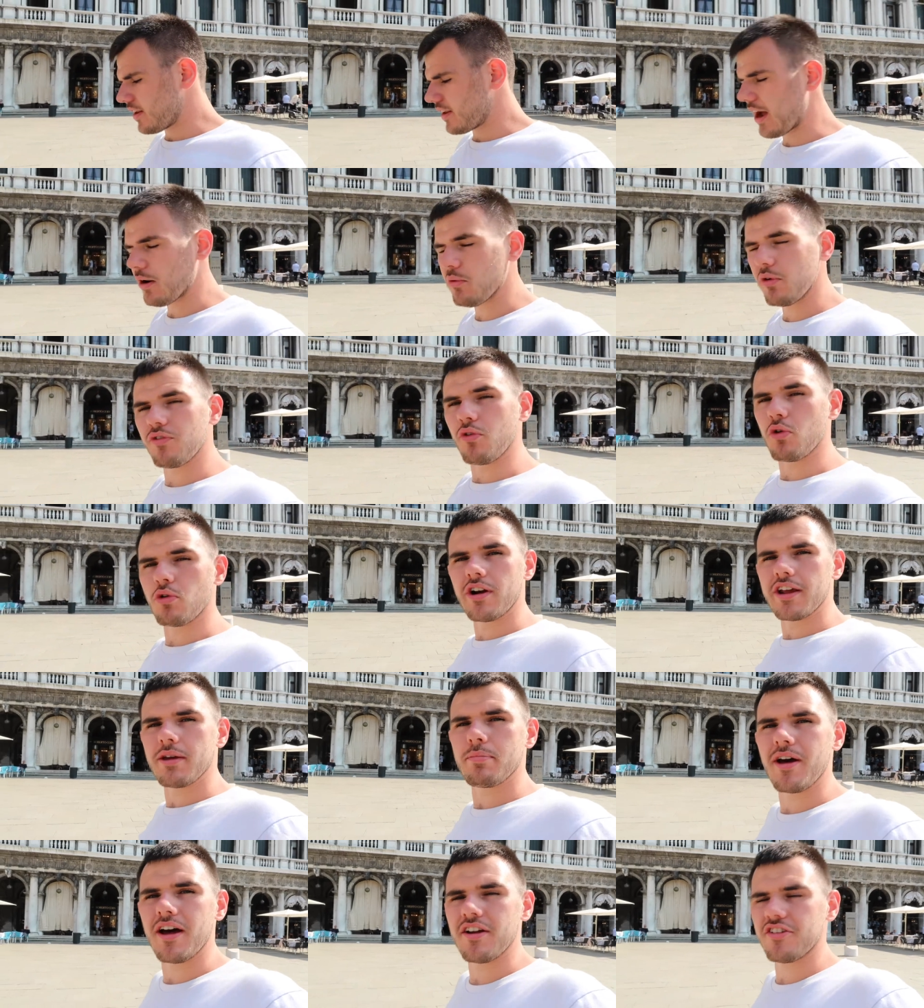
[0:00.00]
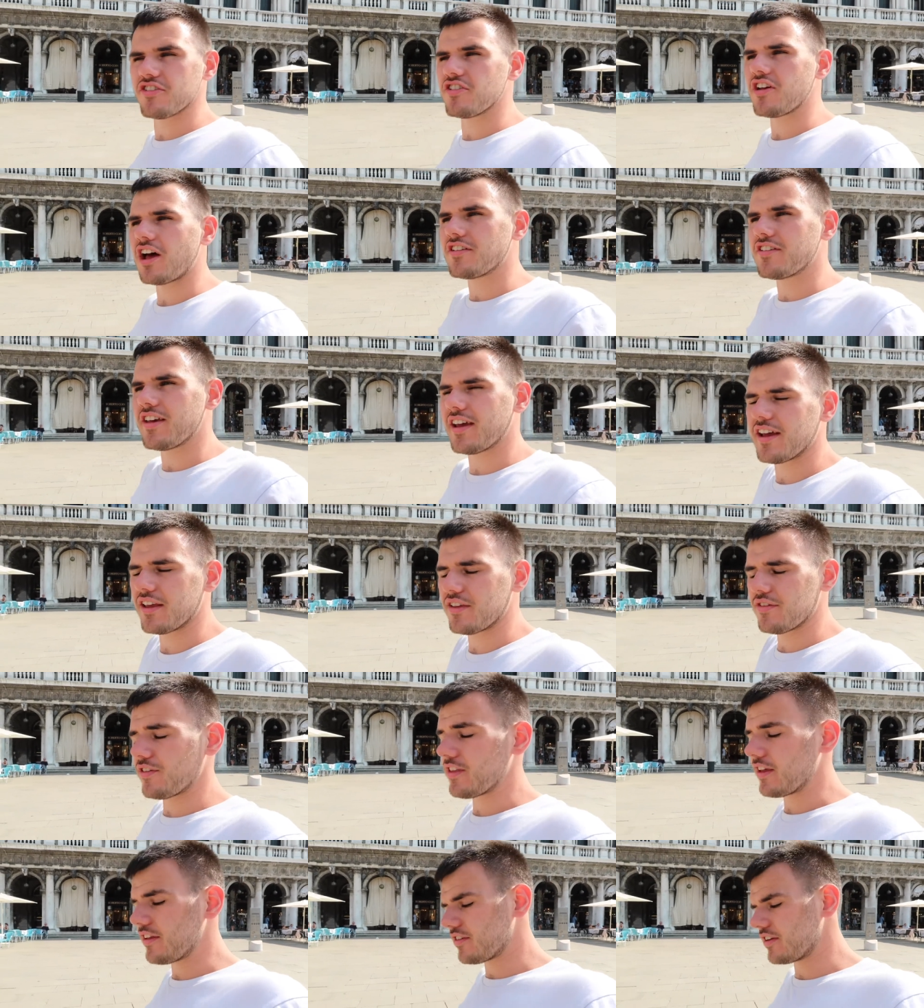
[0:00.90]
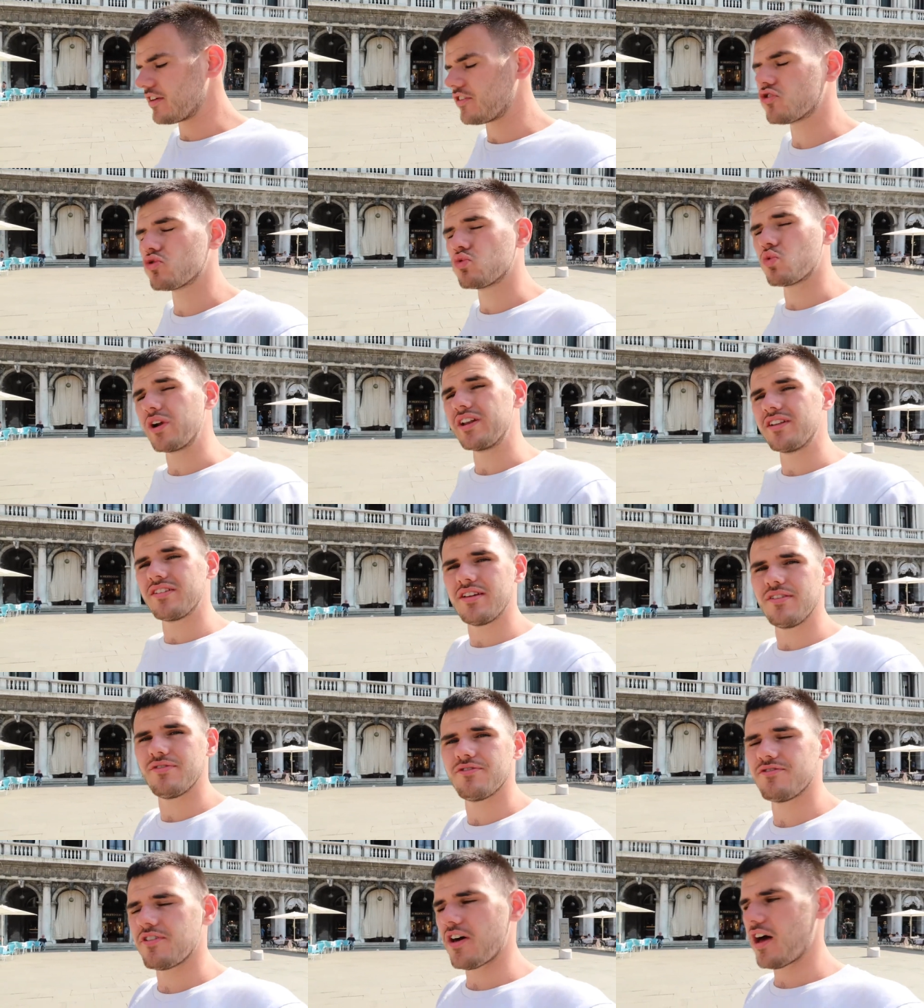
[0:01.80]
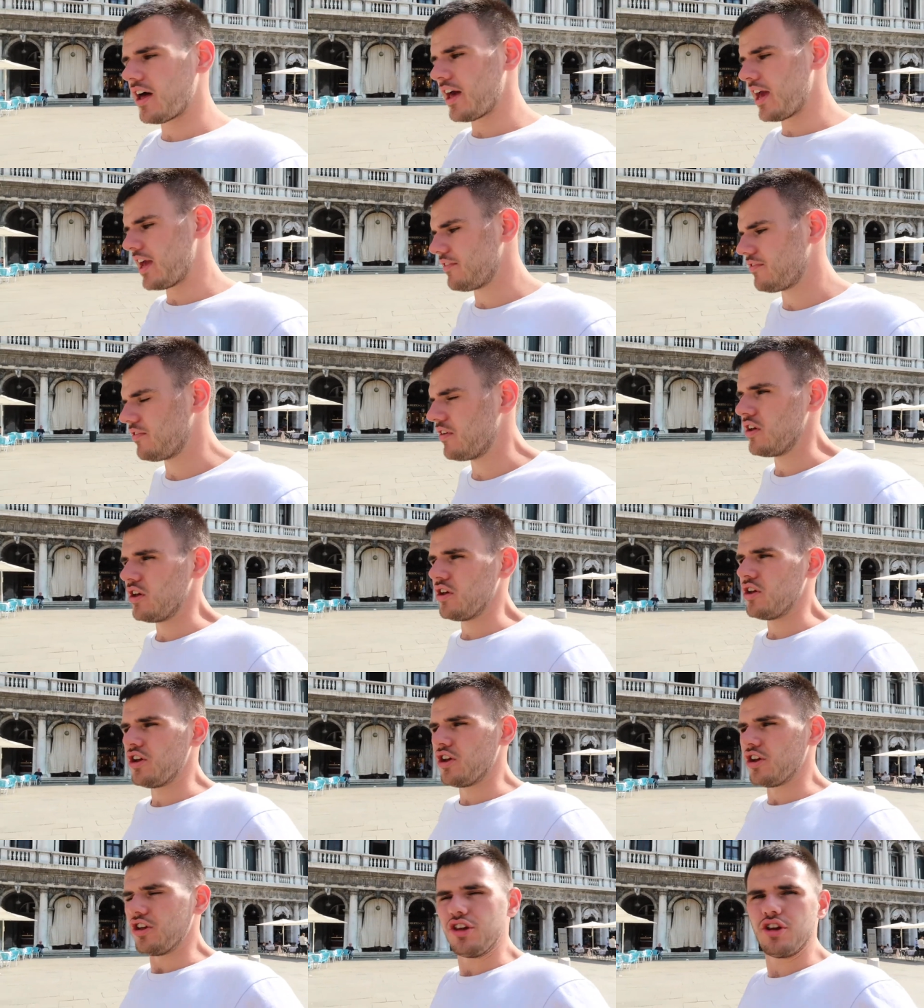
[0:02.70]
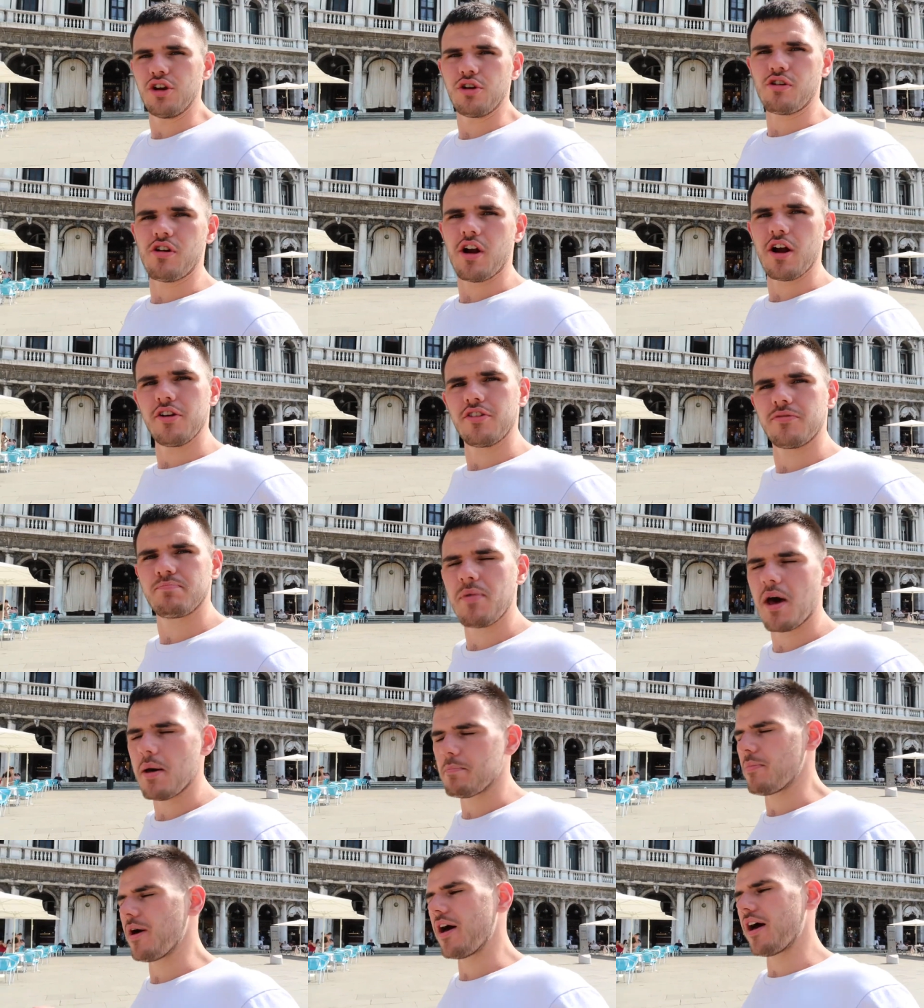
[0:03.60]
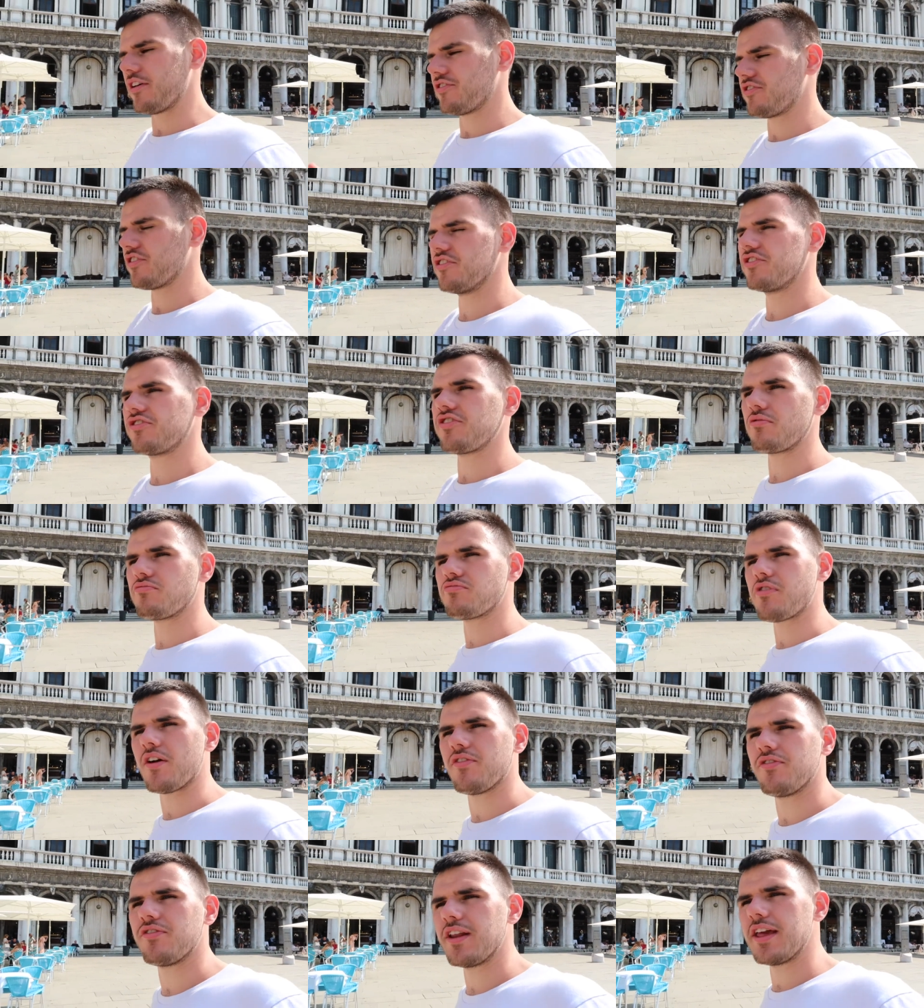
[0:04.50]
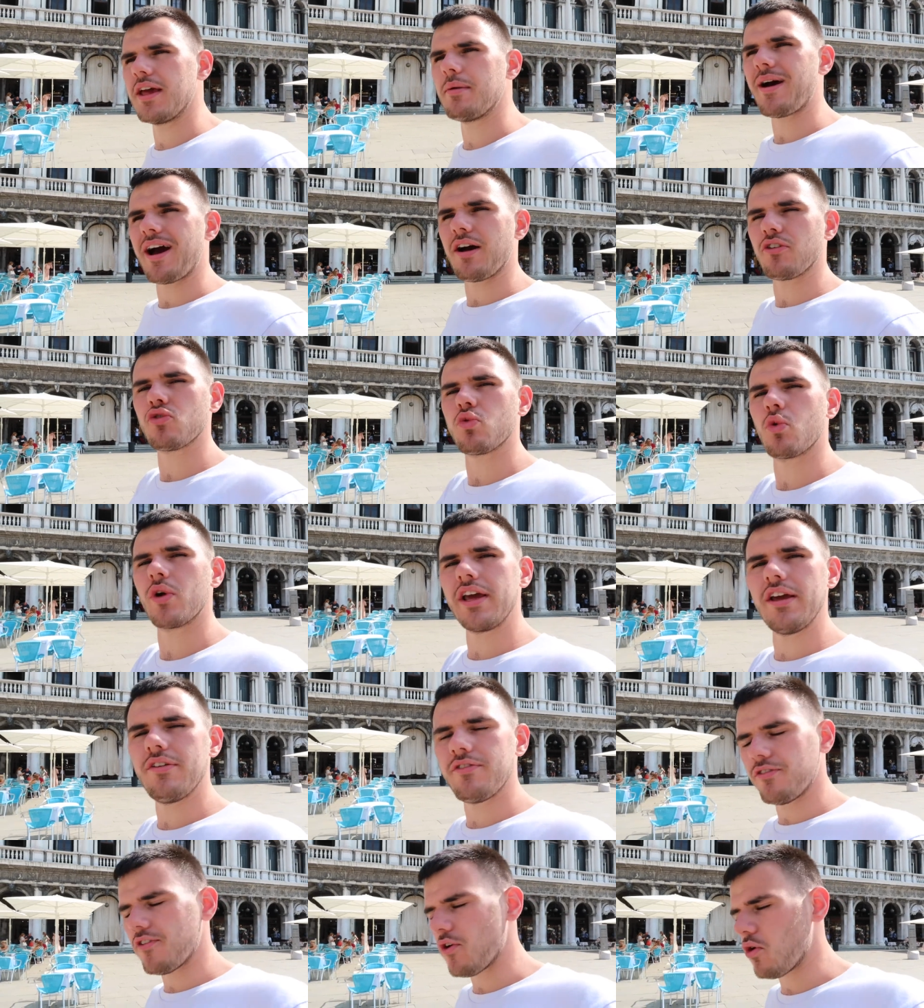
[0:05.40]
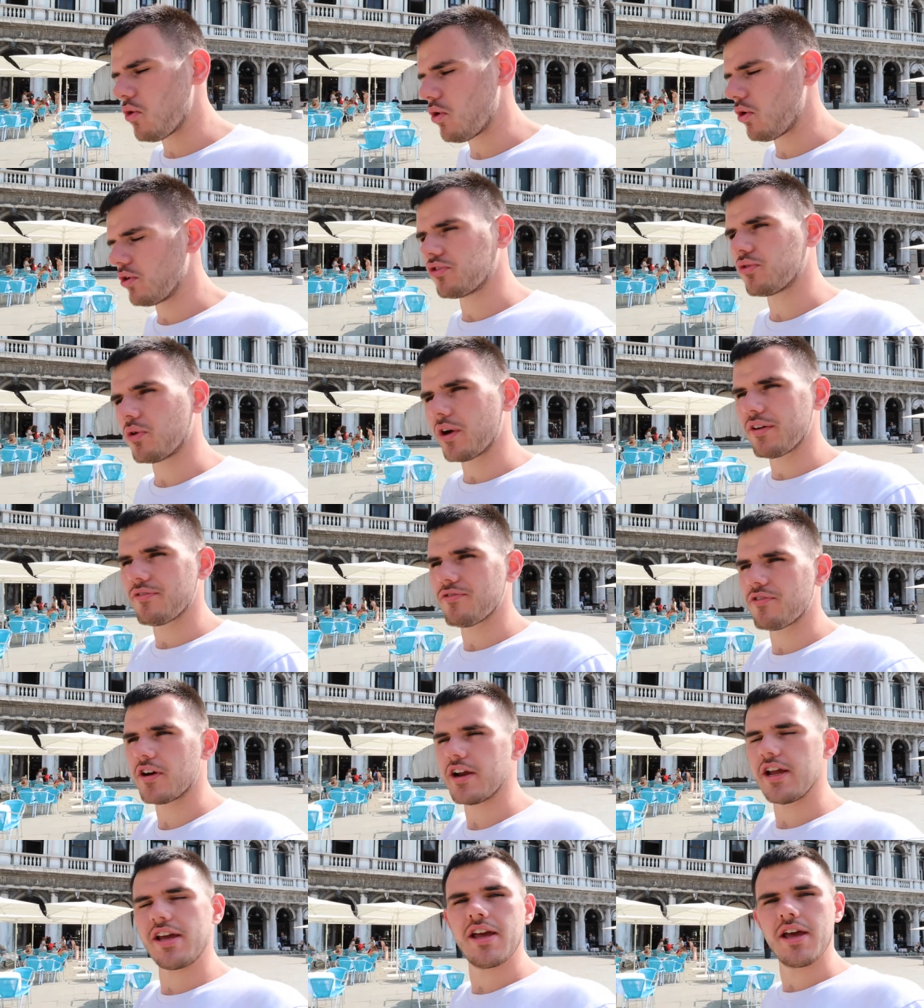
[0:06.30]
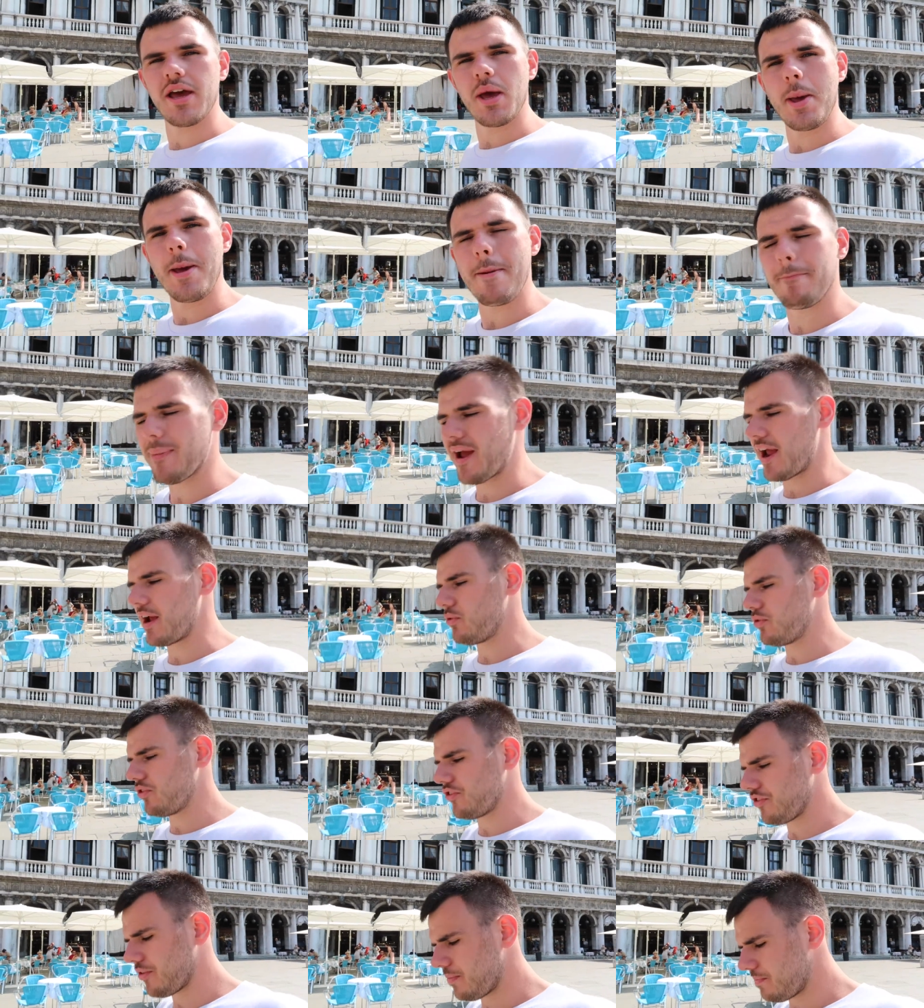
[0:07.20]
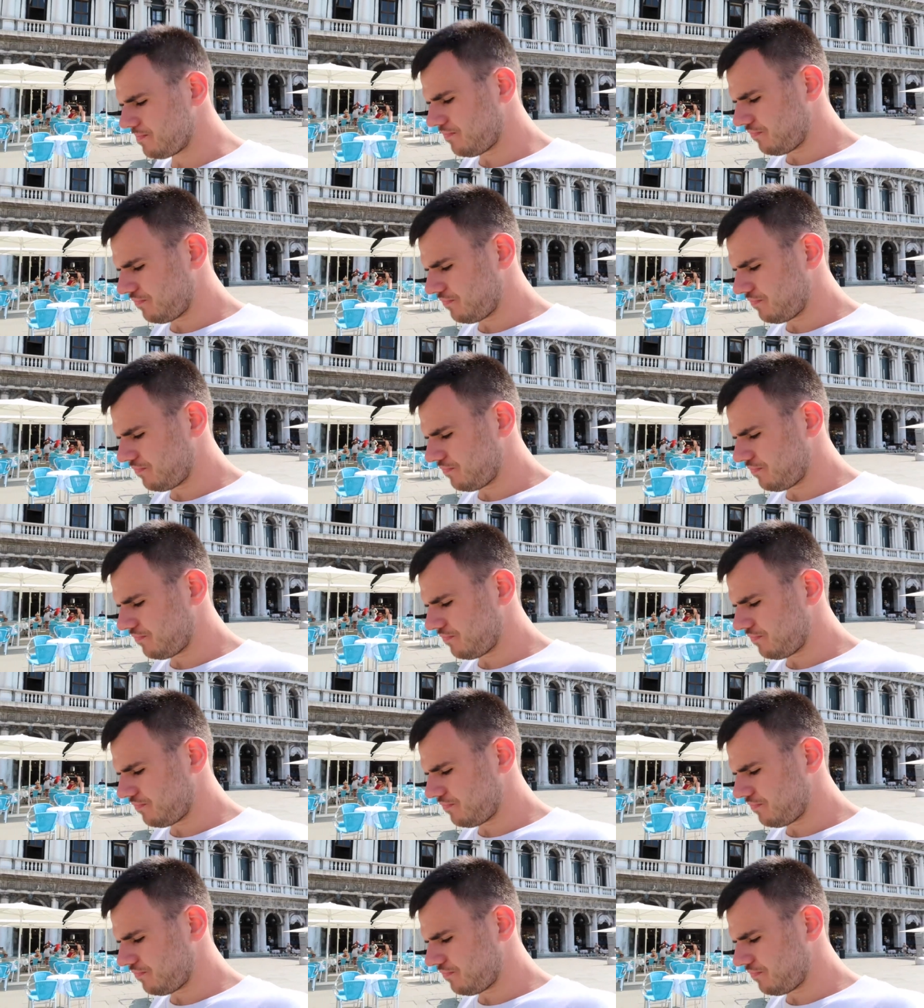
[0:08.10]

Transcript: Now, we've already purchased our tickets for this, and it's 25 euros per person, so roughly about 24, 23 pounds.